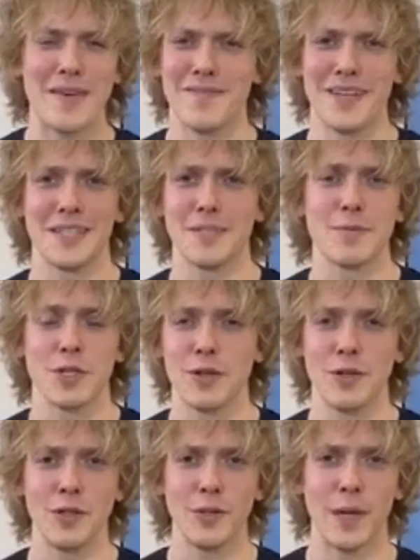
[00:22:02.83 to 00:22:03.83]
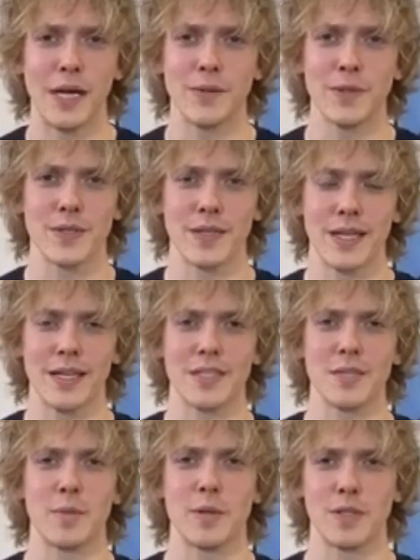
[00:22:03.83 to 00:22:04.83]
fans I'm sure knew, I was
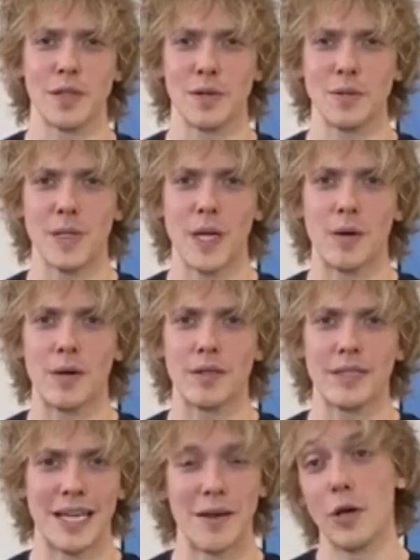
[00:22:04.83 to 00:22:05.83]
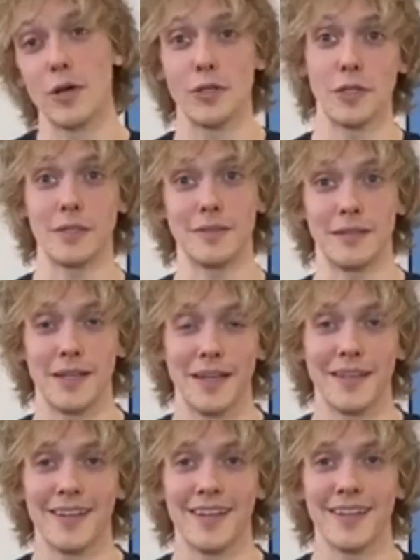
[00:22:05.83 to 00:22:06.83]
supposed to go down under
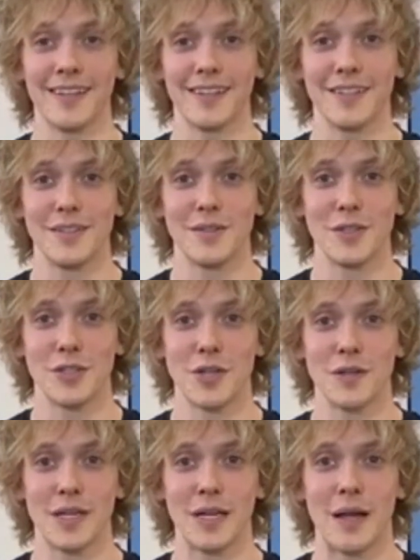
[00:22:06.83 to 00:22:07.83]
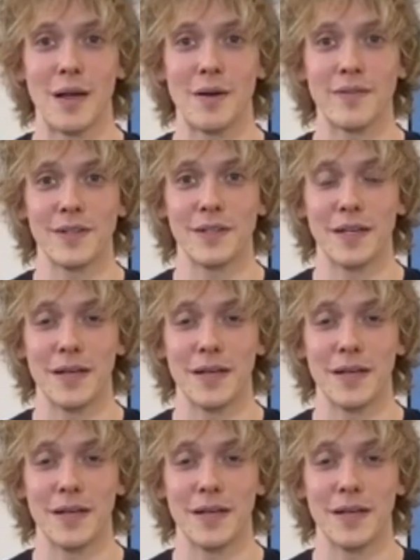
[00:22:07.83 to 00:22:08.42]
and do the show there. However,